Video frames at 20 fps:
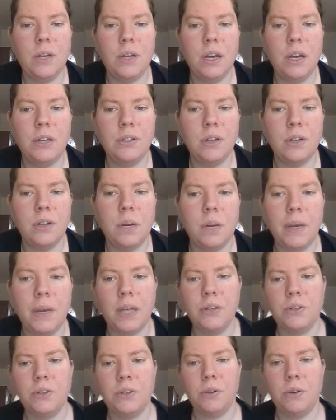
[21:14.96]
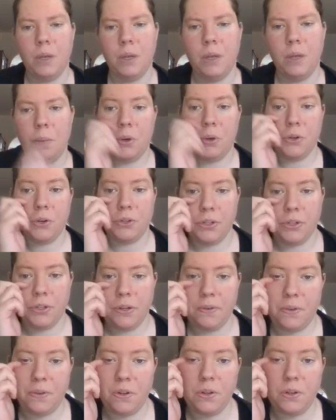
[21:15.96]
I start my
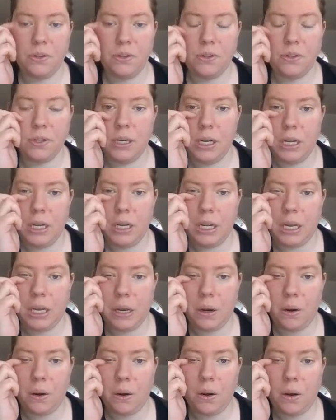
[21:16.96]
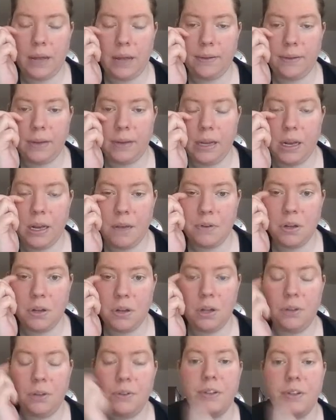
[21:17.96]
emergency funds at
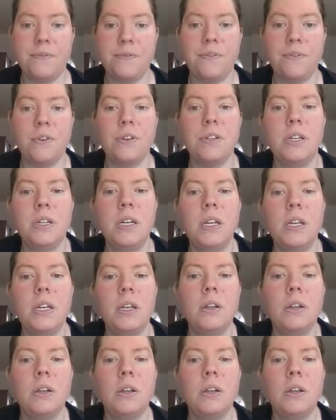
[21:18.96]
1,140